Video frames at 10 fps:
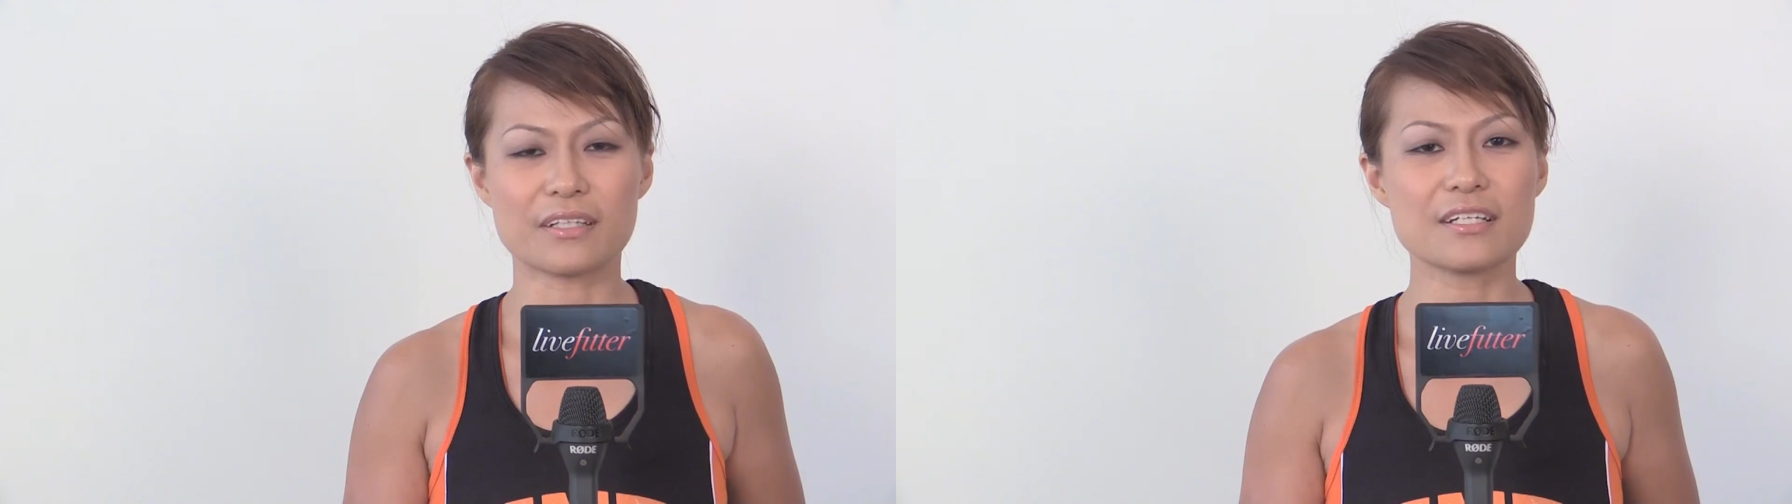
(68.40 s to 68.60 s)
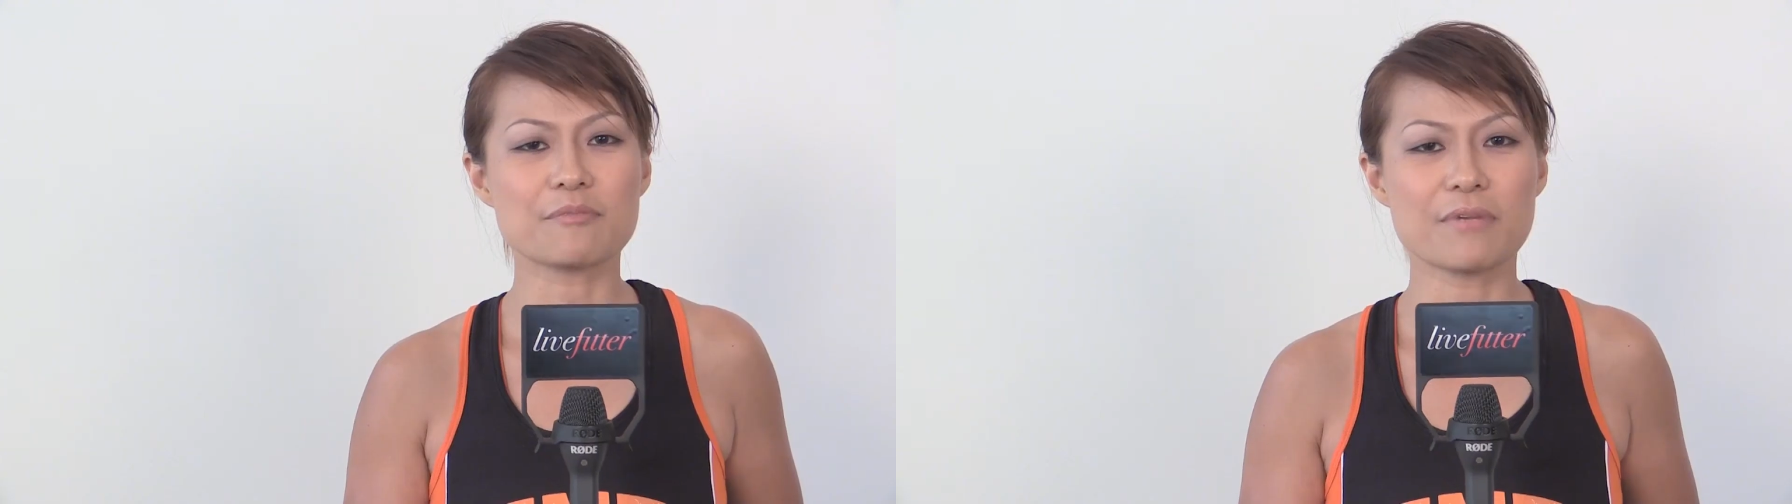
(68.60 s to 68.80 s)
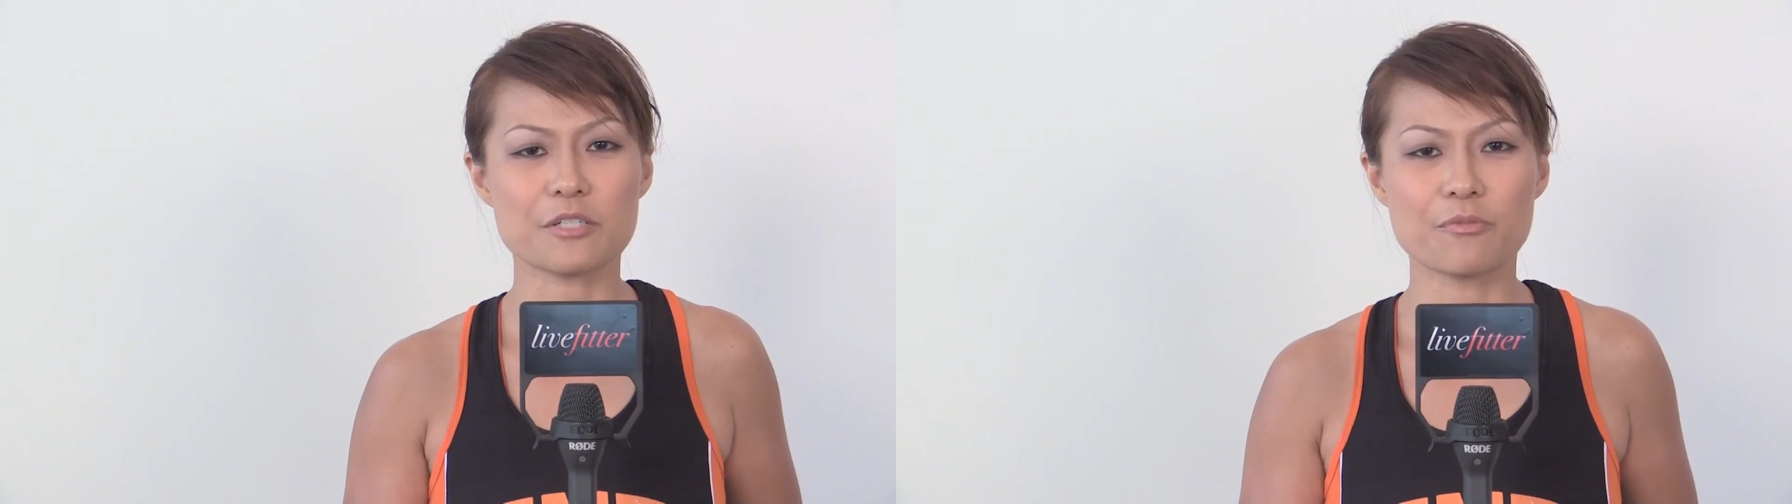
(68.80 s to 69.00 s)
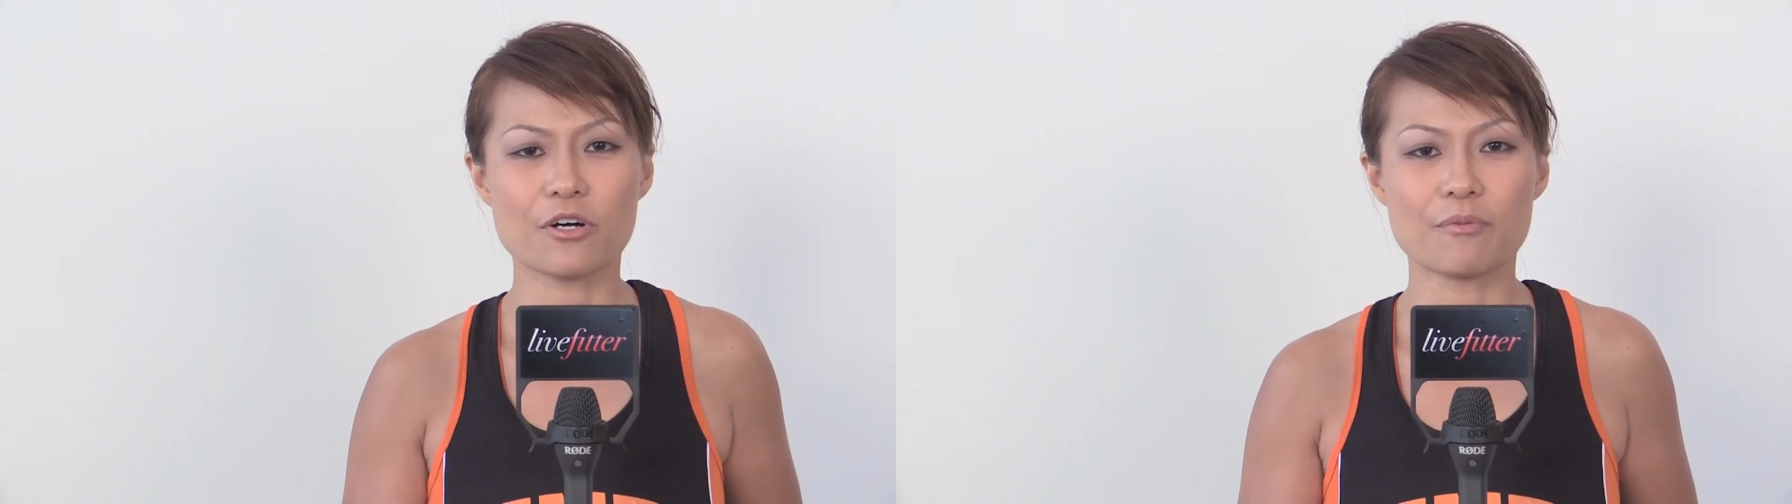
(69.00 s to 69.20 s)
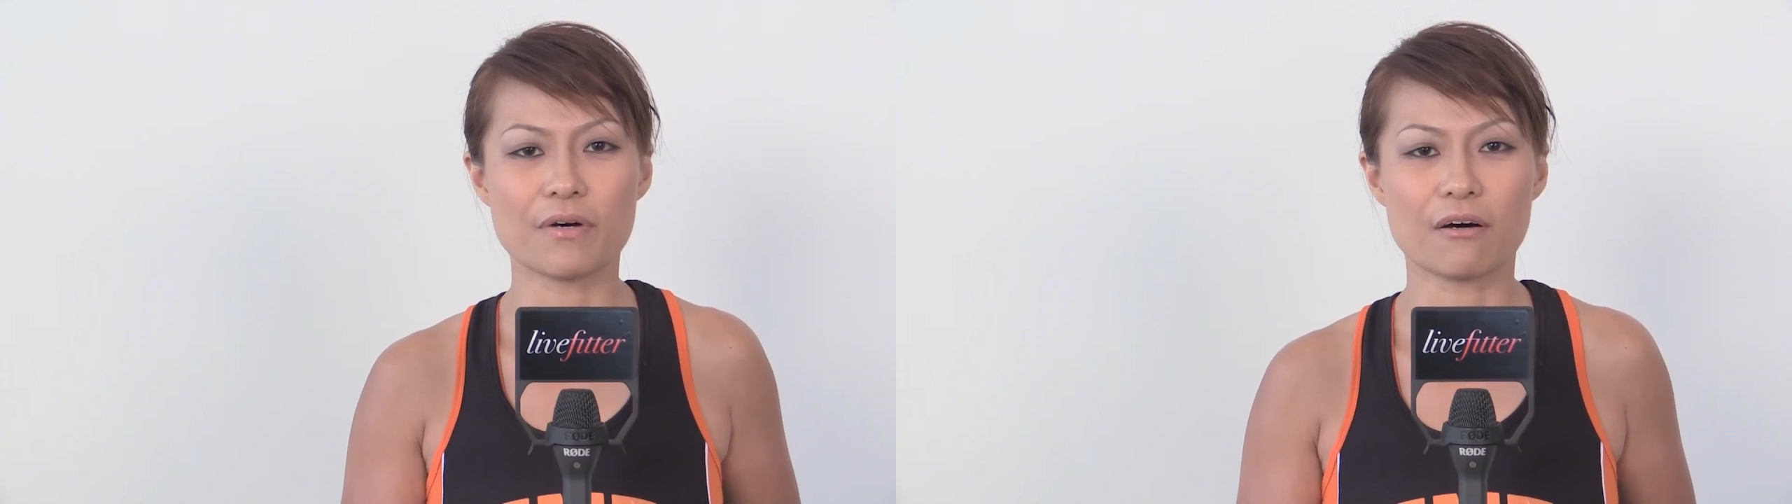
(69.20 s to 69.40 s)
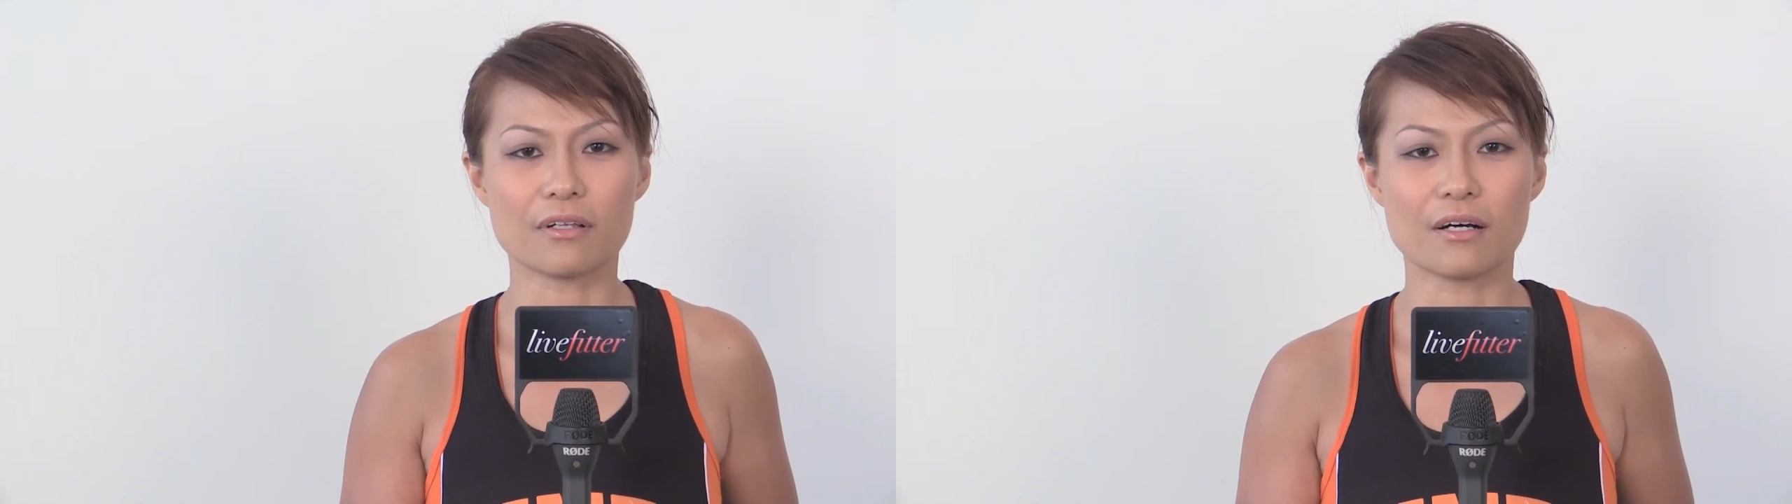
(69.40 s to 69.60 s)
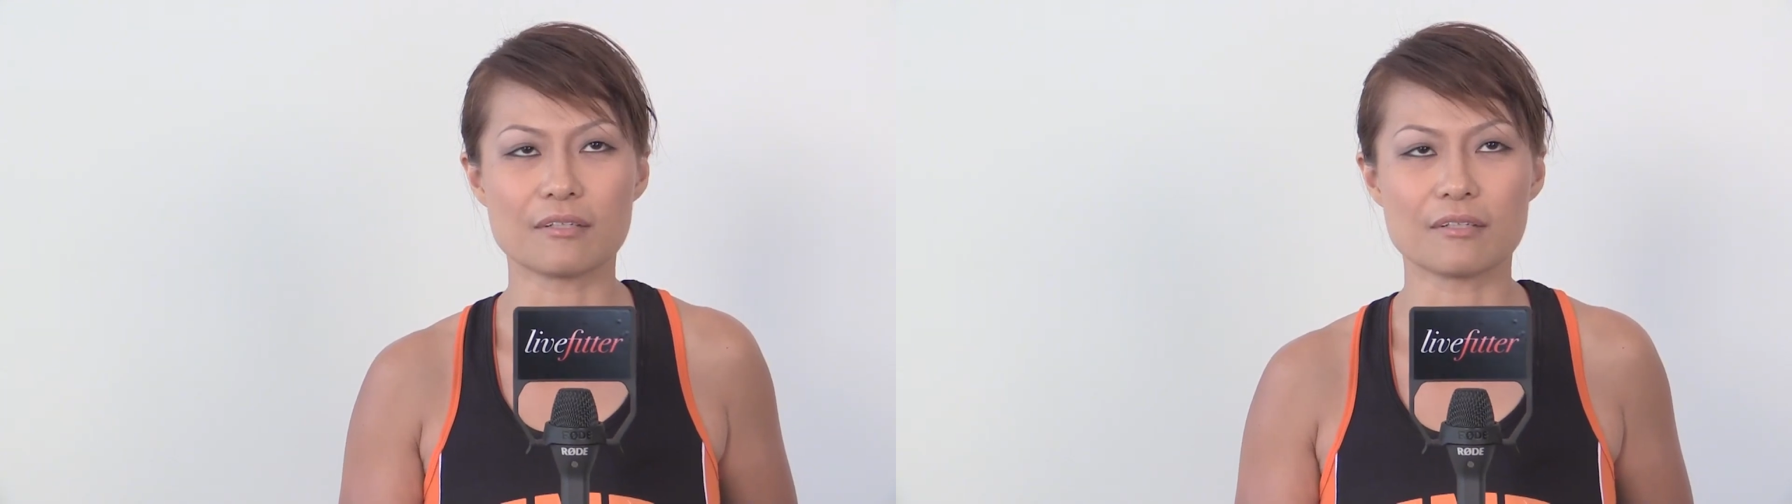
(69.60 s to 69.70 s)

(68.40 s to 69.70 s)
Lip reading: think it's much more about